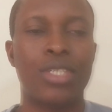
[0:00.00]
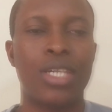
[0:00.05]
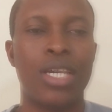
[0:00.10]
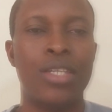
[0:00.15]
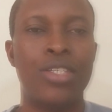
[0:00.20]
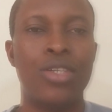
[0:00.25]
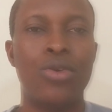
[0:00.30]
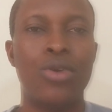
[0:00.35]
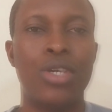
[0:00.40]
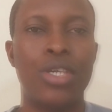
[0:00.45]

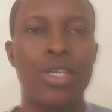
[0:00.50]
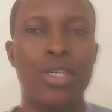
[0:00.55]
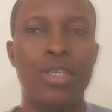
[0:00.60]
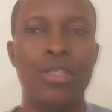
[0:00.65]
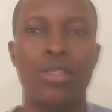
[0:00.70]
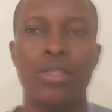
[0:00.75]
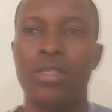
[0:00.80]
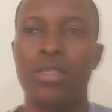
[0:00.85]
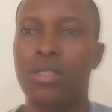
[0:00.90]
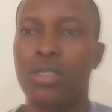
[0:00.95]
And he said,
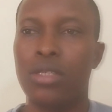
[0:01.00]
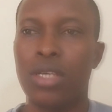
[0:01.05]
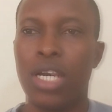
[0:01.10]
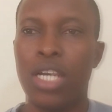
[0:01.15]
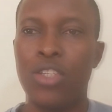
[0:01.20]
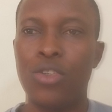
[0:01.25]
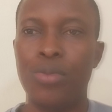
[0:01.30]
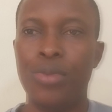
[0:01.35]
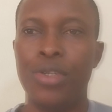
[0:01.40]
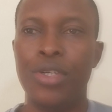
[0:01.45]
okay,
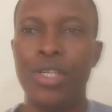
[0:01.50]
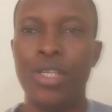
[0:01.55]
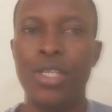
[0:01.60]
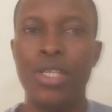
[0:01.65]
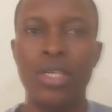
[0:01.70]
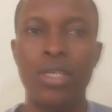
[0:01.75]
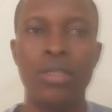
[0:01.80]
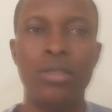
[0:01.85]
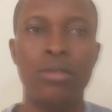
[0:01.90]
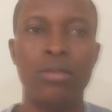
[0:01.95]
I should be
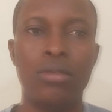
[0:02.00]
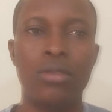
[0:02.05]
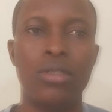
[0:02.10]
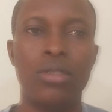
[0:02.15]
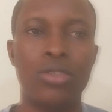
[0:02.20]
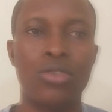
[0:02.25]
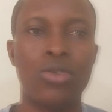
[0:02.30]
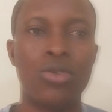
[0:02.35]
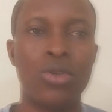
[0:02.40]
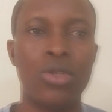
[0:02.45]
reading
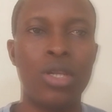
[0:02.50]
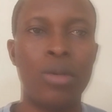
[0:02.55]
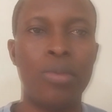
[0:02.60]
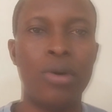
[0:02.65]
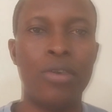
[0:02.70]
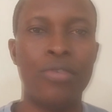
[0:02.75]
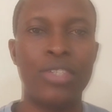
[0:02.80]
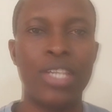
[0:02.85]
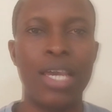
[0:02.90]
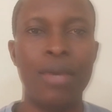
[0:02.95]
so
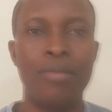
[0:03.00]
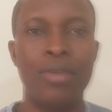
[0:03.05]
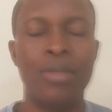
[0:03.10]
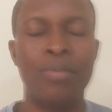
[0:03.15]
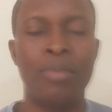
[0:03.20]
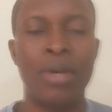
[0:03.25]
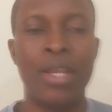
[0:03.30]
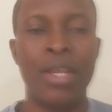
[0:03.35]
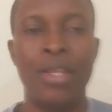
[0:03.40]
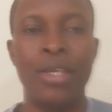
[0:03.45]
number of times
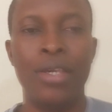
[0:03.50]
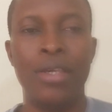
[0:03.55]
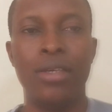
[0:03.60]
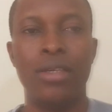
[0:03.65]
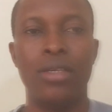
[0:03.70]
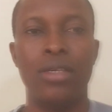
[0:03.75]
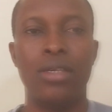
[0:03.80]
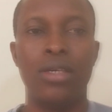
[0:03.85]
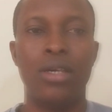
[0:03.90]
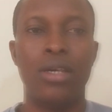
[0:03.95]
per day.
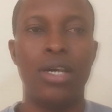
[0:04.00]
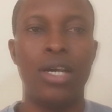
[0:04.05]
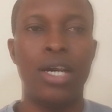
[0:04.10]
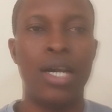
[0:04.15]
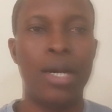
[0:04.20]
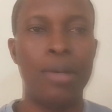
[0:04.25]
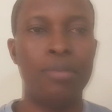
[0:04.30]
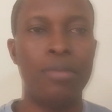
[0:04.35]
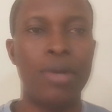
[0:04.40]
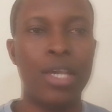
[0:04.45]

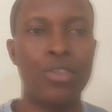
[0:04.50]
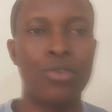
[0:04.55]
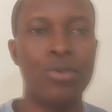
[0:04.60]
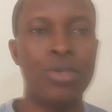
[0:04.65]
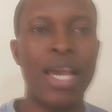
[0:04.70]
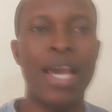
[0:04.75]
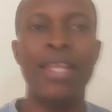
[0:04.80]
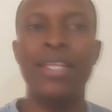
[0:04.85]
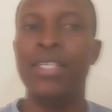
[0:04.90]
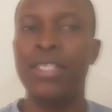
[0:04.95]

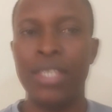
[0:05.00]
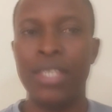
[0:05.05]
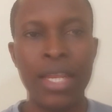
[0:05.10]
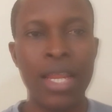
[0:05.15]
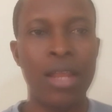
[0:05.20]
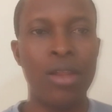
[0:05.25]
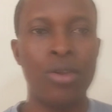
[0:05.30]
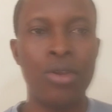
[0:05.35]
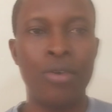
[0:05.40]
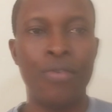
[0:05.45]
He
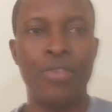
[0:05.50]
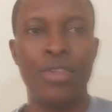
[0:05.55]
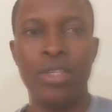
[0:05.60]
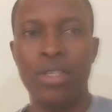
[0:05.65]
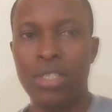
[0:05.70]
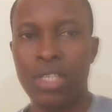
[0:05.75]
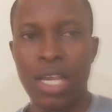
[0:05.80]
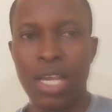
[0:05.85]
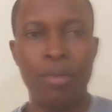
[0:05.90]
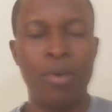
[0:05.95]
said a lot of
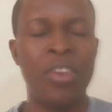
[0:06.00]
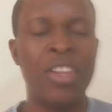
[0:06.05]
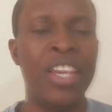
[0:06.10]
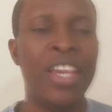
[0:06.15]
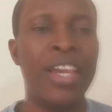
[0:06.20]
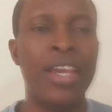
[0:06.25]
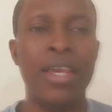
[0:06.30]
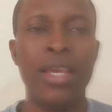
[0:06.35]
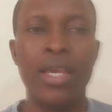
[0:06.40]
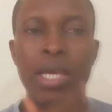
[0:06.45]
things. I'm on
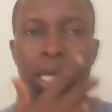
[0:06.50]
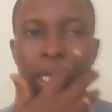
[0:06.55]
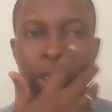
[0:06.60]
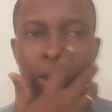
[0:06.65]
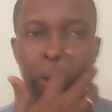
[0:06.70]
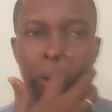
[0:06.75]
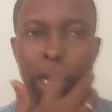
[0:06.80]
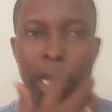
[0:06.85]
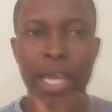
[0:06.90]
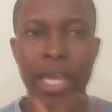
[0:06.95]
here,
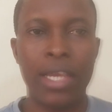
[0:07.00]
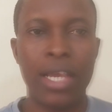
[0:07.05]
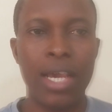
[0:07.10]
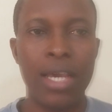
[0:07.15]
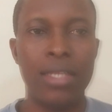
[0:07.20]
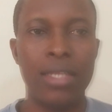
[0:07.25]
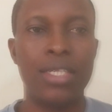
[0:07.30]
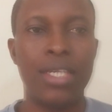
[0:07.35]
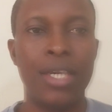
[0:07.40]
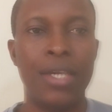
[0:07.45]
so I
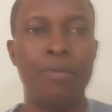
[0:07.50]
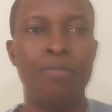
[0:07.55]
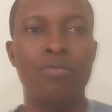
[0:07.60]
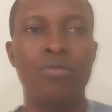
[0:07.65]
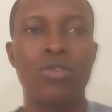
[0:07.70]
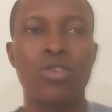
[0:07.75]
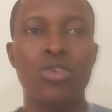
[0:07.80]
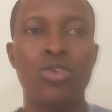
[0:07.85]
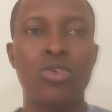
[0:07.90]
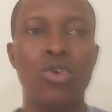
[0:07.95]
can't
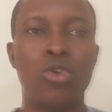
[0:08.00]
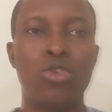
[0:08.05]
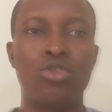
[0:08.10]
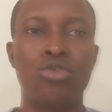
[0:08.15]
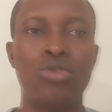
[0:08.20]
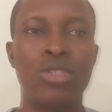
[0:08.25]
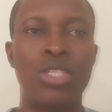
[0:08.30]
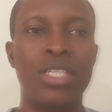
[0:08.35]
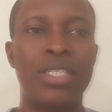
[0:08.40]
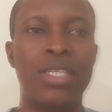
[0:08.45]
go
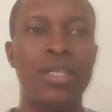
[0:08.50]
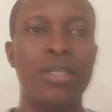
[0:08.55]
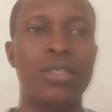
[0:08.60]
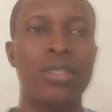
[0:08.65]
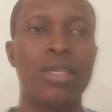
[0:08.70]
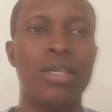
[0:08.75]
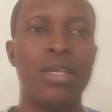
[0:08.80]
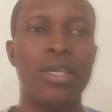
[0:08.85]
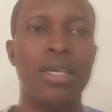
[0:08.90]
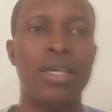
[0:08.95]
too
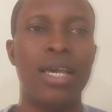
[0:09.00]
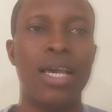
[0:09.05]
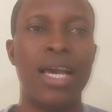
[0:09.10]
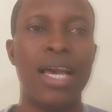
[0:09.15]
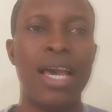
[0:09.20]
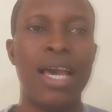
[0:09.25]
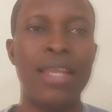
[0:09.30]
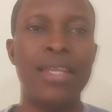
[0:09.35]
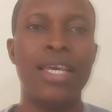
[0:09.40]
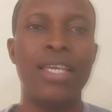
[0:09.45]
details.
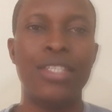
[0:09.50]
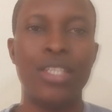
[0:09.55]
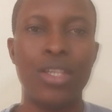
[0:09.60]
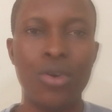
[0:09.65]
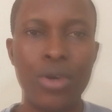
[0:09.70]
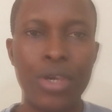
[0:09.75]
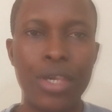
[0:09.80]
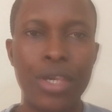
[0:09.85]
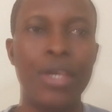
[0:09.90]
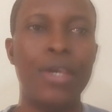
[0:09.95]
And I
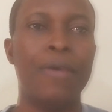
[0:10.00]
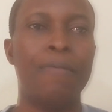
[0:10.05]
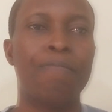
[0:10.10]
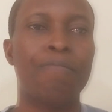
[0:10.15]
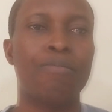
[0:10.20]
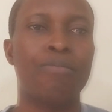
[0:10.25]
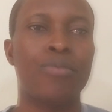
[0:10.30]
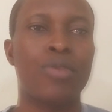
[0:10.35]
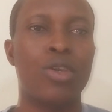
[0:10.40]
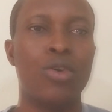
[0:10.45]
said,
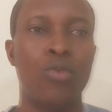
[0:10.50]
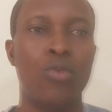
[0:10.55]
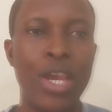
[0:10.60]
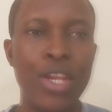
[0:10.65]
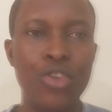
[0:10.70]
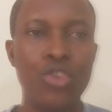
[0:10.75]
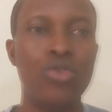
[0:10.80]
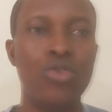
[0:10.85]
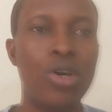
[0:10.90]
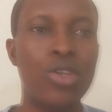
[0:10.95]
okay,
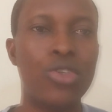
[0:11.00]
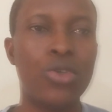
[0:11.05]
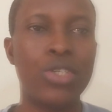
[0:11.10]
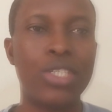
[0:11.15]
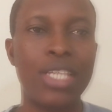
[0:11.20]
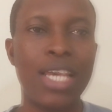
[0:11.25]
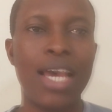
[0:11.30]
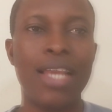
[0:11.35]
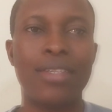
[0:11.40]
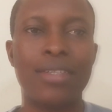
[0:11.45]
when do you want to
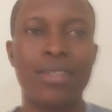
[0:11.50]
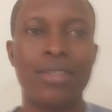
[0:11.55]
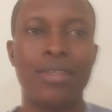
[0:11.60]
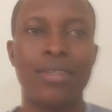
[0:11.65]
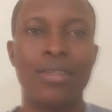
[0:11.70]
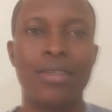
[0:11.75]
start?